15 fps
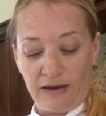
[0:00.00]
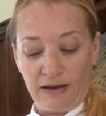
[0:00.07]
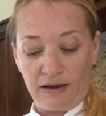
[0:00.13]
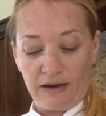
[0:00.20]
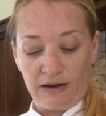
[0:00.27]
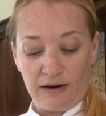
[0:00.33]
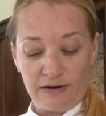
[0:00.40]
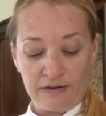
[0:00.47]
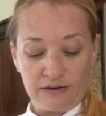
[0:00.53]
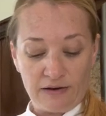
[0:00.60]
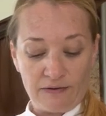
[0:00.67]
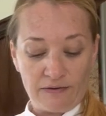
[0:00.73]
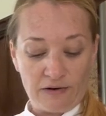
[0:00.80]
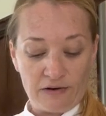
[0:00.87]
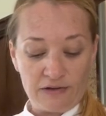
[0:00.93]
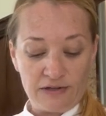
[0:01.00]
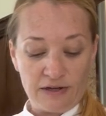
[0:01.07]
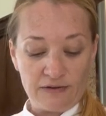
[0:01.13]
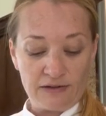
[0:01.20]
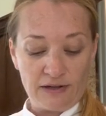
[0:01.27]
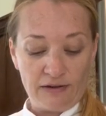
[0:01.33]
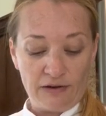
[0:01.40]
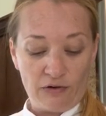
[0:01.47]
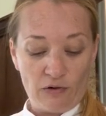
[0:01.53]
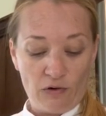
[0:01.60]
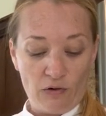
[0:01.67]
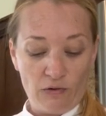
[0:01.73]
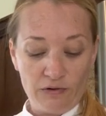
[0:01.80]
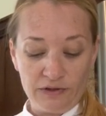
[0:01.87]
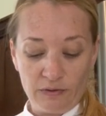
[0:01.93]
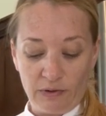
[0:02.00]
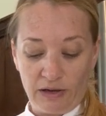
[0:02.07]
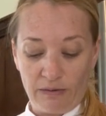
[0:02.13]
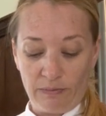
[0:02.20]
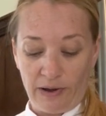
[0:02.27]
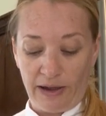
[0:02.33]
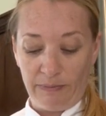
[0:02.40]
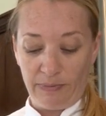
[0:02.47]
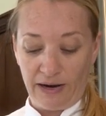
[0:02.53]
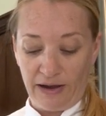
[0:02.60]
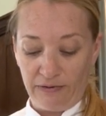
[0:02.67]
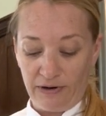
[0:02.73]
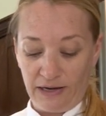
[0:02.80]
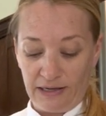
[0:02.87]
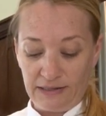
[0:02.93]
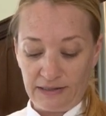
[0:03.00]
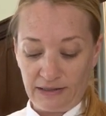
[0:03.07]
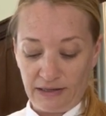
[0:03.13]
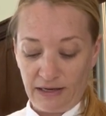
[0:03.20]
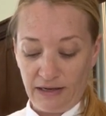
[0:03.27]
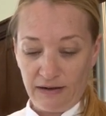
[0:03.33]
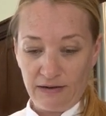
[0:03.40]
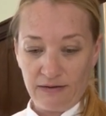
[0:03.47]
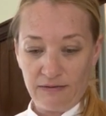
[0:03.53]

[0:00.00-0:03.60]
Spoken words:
and cut ourselves a little hole so we can pipe it out nicely.